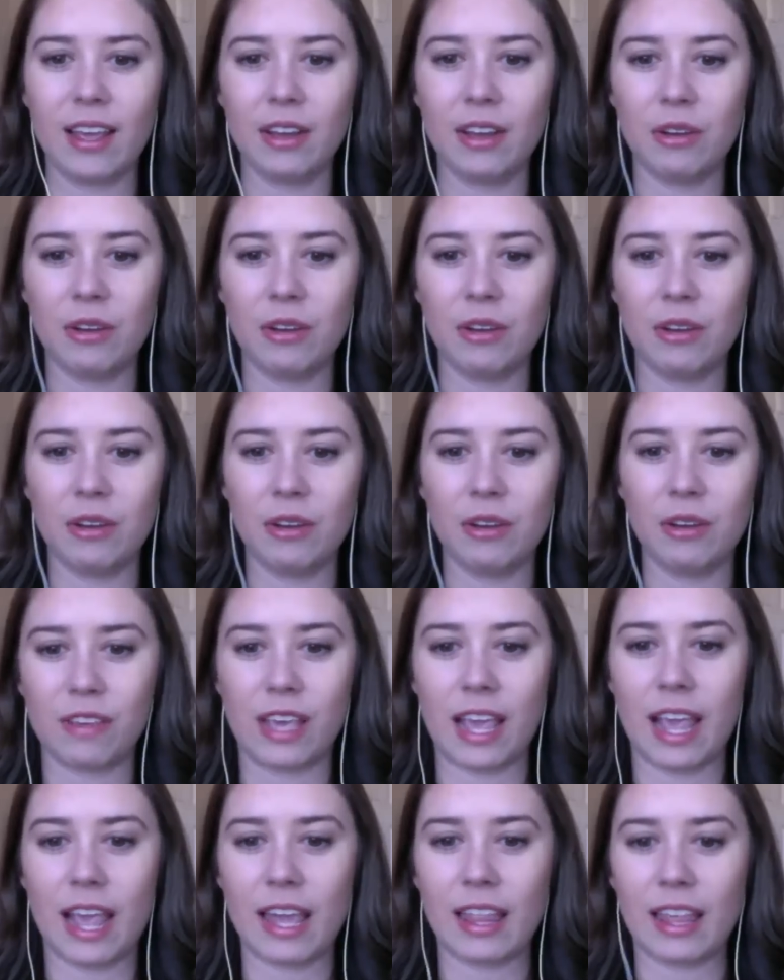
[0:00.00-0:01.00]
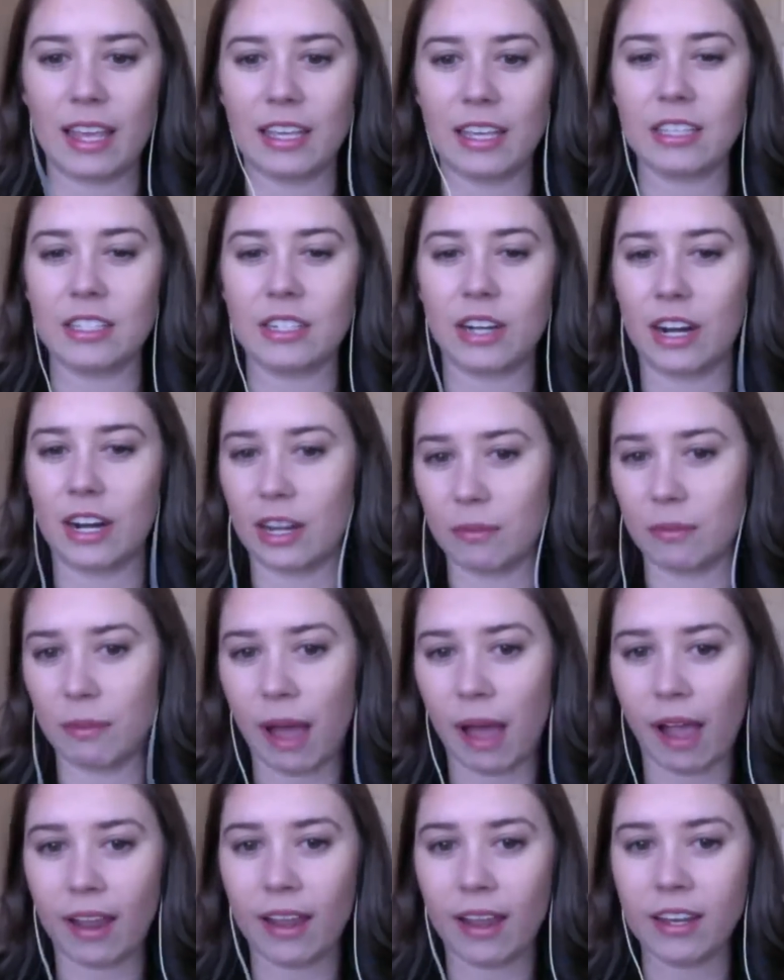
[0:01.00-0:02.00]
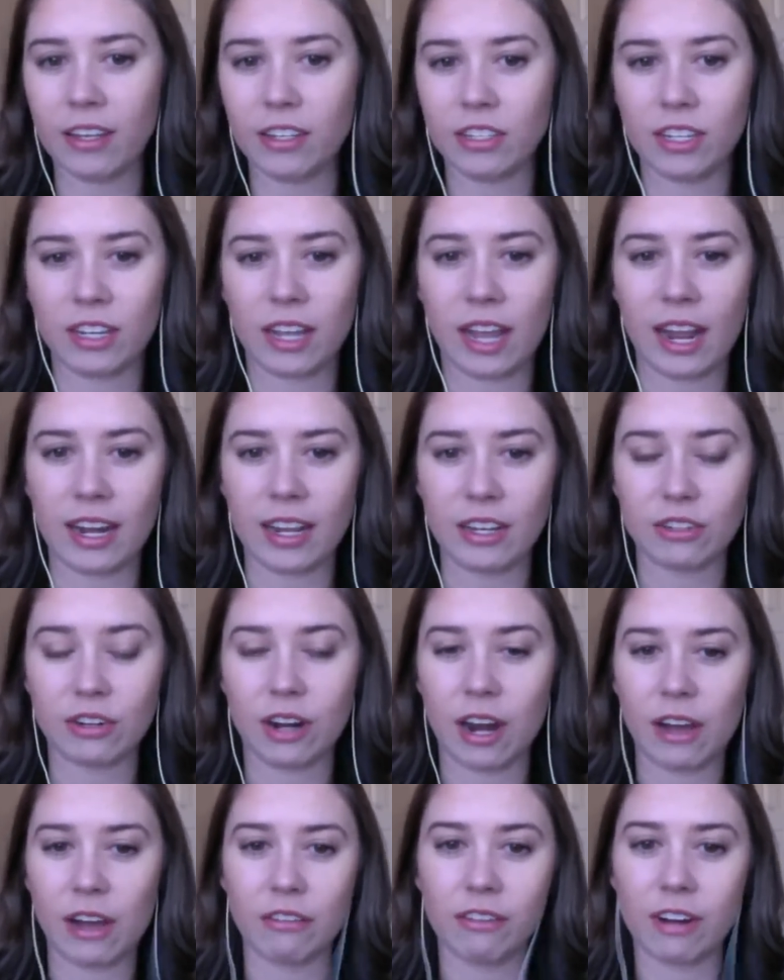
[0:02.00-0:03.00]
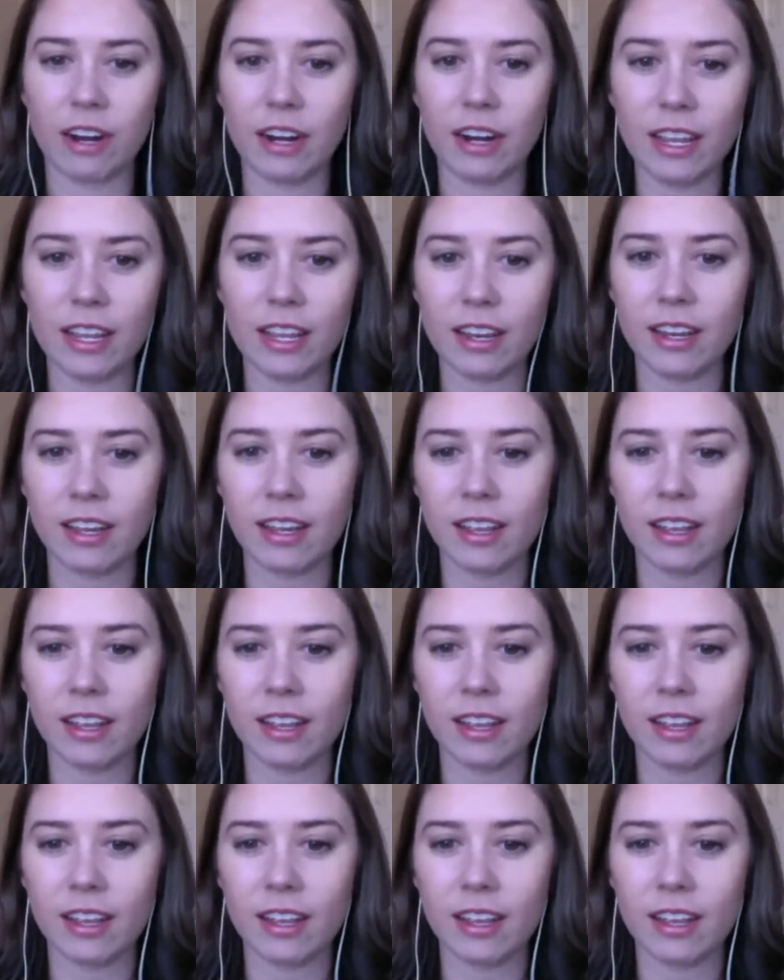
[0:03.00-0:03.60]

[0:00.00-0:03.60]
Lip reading: with the VA, like a starting package to kind of trial run it.